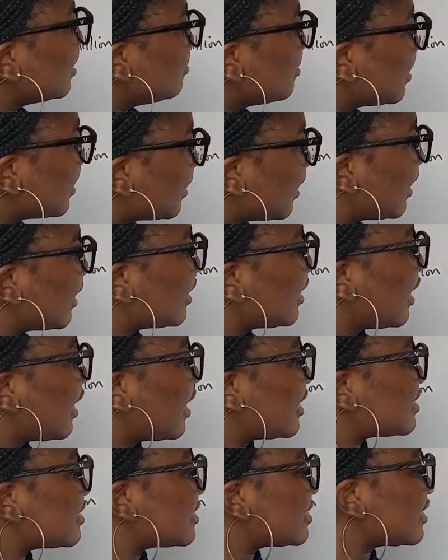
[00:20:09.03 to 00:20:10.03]
Limited
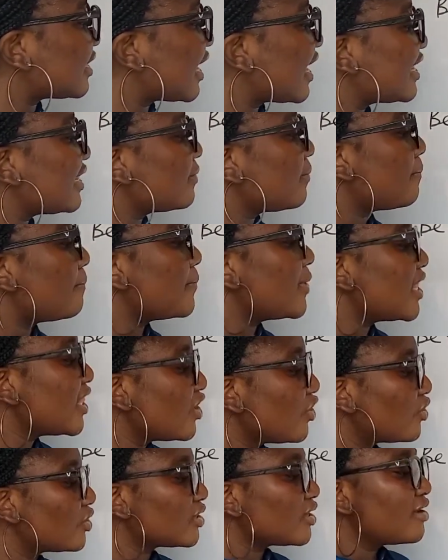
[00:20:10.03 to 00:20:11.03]
has 10
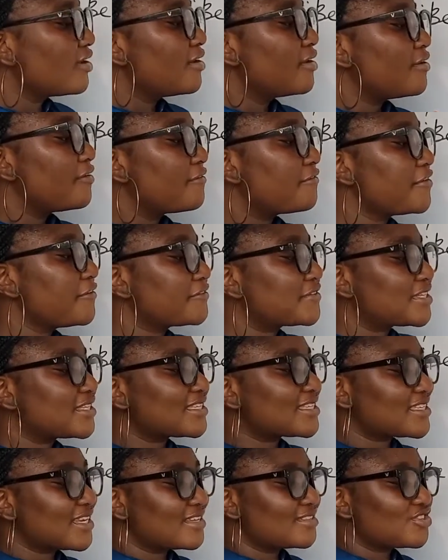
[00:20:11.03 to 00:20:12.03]
million
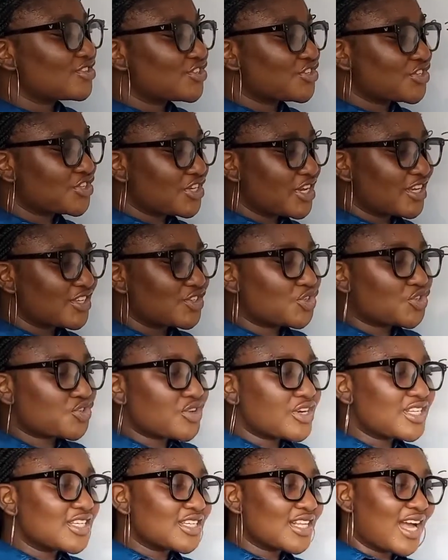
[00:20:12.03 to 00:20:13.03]
50-cent shares
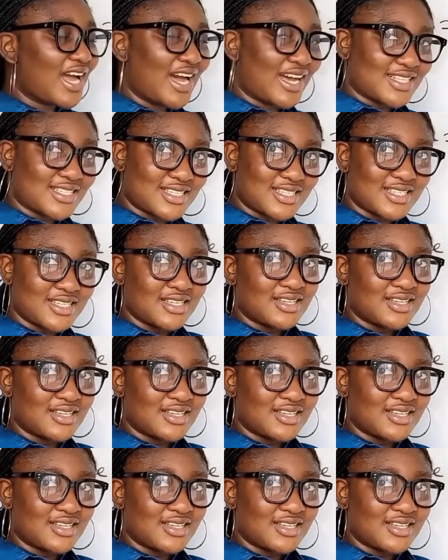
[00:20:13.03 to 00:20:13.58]
trading at